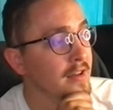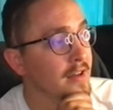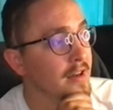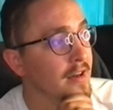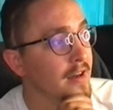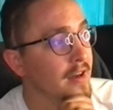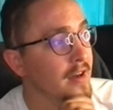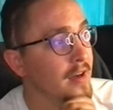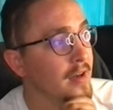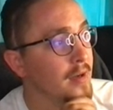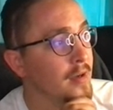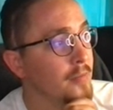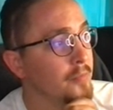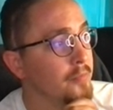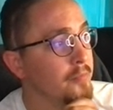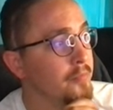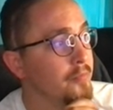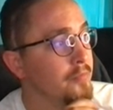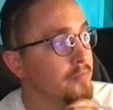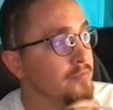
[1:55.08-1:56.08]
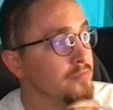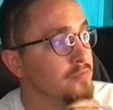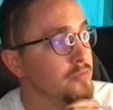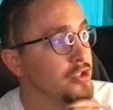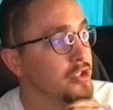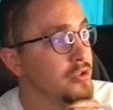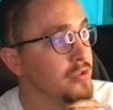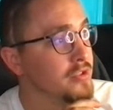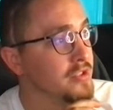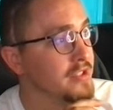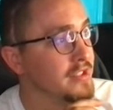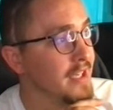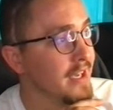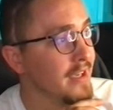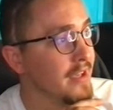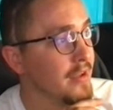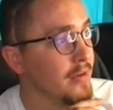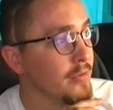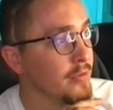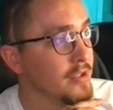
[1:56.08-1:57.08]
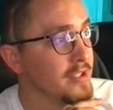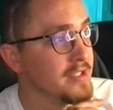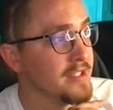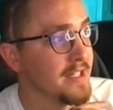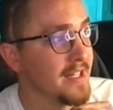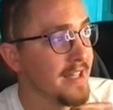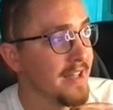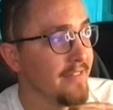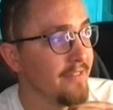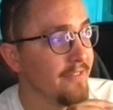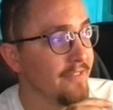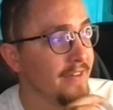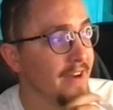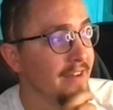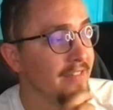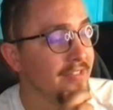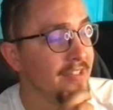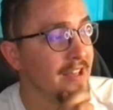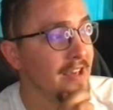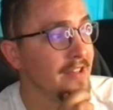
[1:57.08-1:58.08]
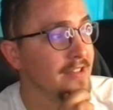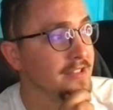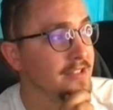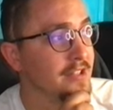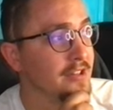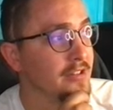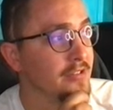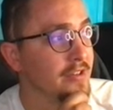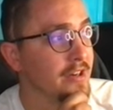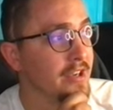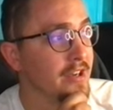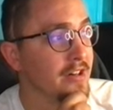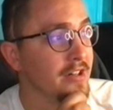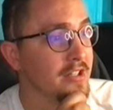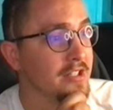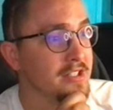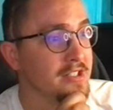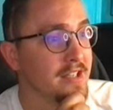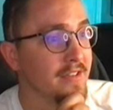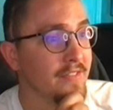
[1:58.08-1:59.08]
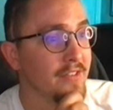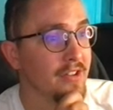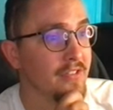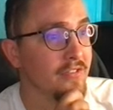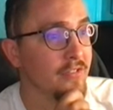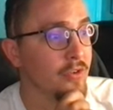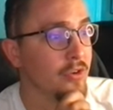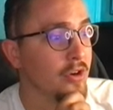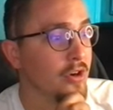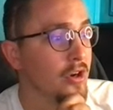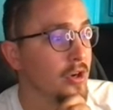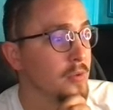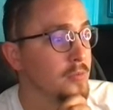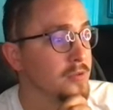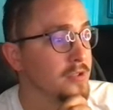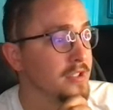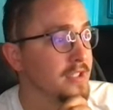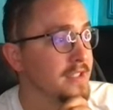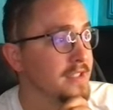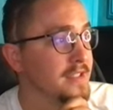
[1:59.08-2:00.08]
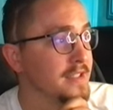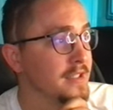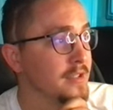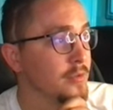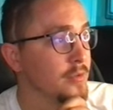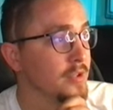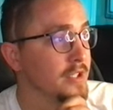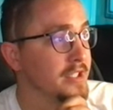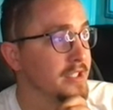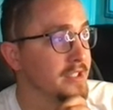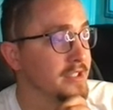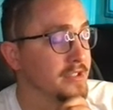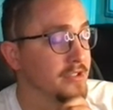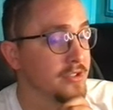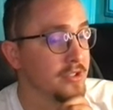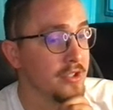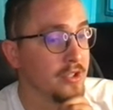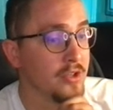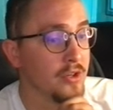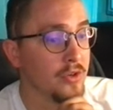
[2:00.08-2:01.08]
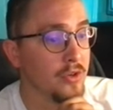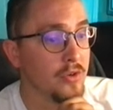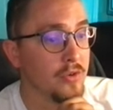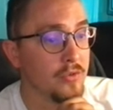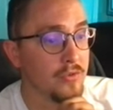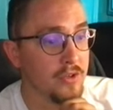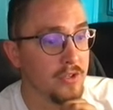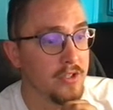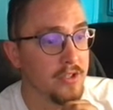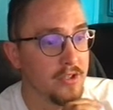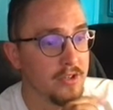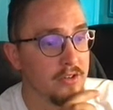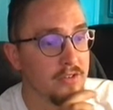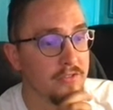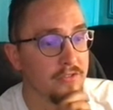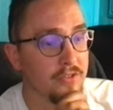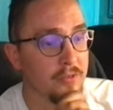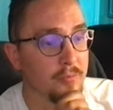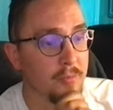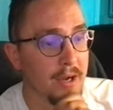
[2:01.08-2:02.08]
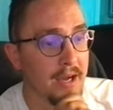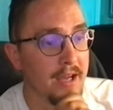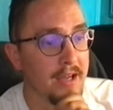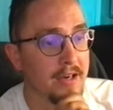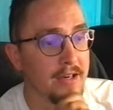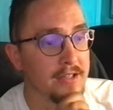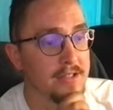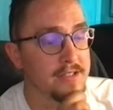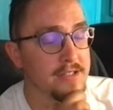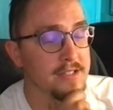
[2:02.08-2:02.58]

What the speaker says: June 2nd, we're sitting at 5,374 homes listed, which is really good for buyers.